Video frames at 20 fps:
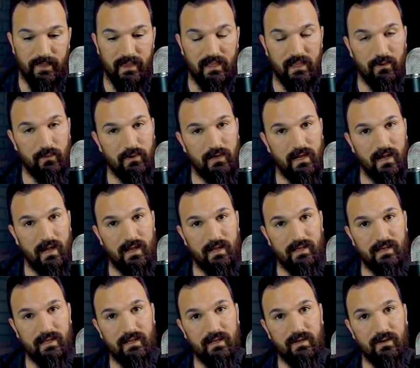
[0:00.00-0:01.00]
He will
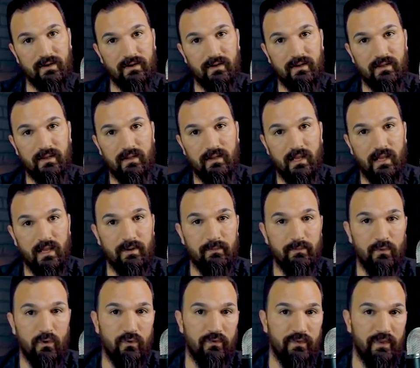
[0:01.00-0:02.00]
guide here
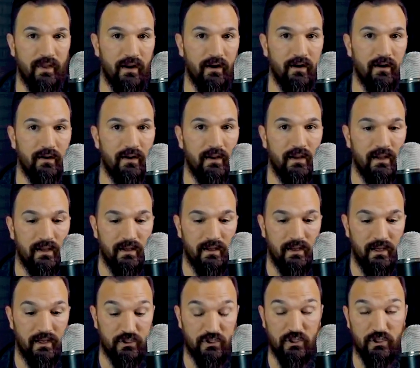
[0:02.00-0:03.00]
and move there,
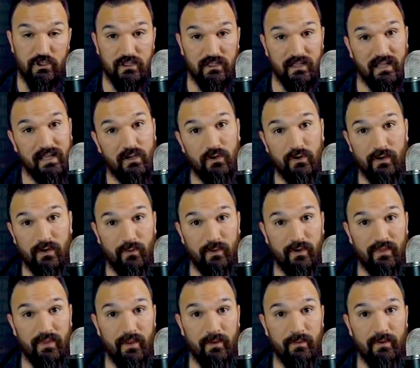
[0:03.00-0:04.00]
and just lingering
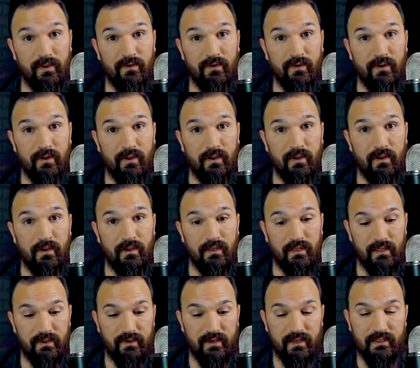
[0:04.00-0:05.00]
with him and
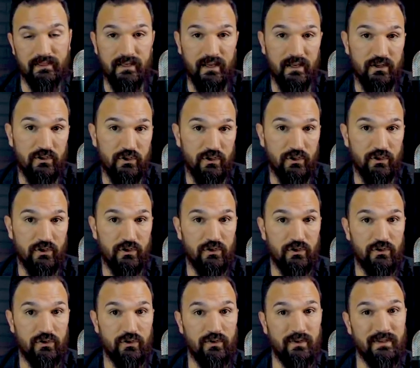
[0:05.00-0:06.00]
giving
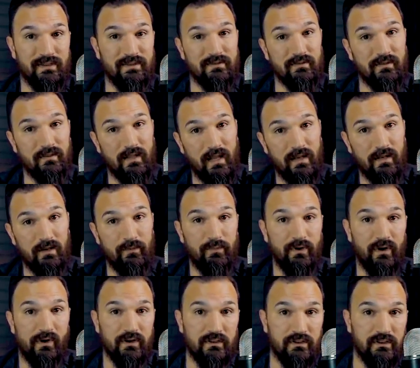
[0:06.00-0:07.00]
attention to the slight
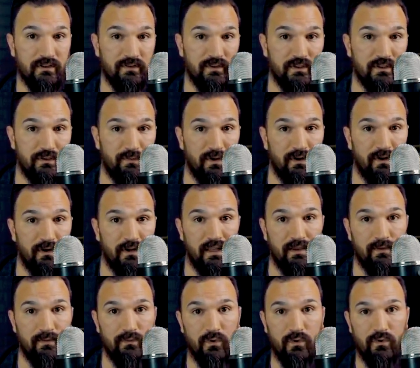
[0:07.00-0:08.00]
impressions of his spirit,
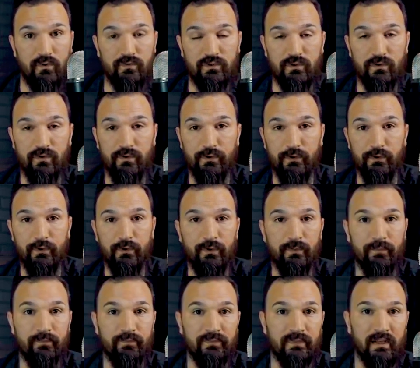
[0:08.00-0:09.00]
he moves you
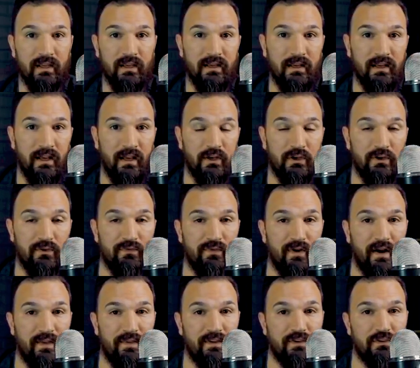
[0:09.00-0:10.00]
through, and you
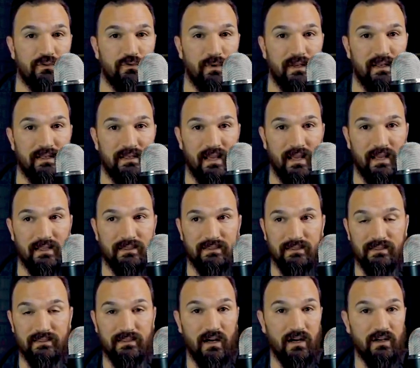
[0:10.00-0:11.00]
find this sweet
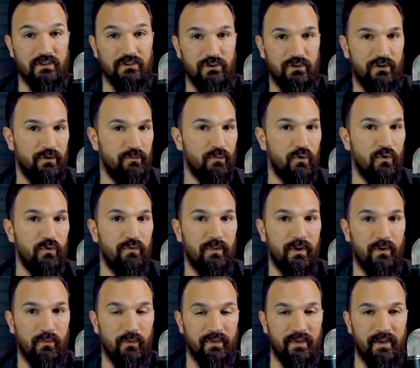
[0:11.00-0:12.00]
dance and concert and
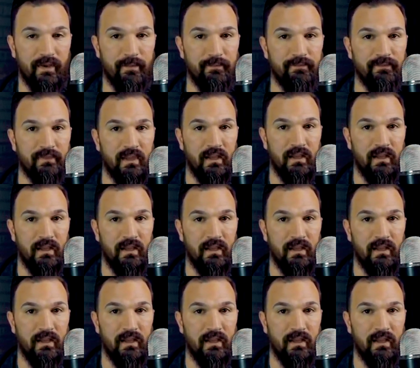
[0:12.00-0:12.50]
movement with him.